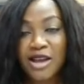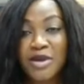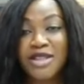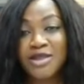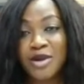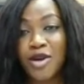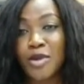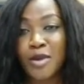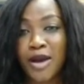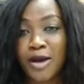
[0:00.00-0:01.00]
and they are meant to be
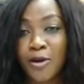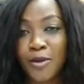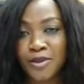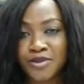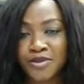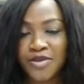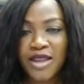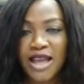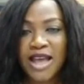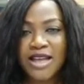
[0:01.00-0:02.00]
coming back home,
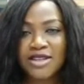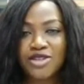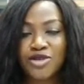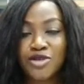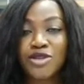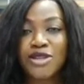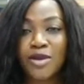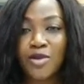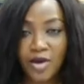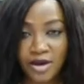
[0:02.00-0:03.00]
and you know
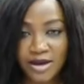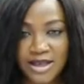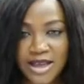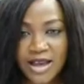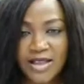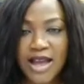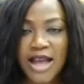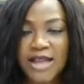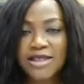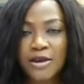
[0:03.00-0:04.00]
someone
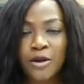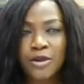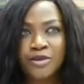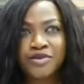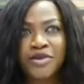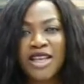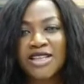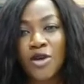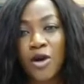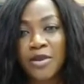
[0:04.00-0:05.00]
that
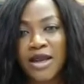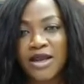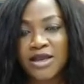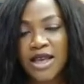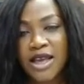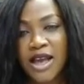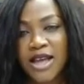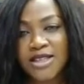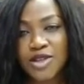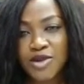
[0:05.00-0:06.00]
is coming
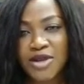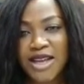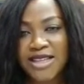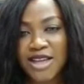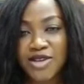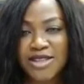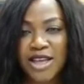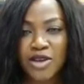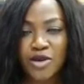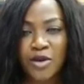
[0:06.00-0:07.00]
as a student, and you
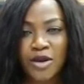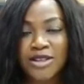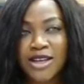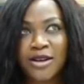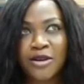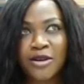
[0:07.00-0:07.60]
say, you know what,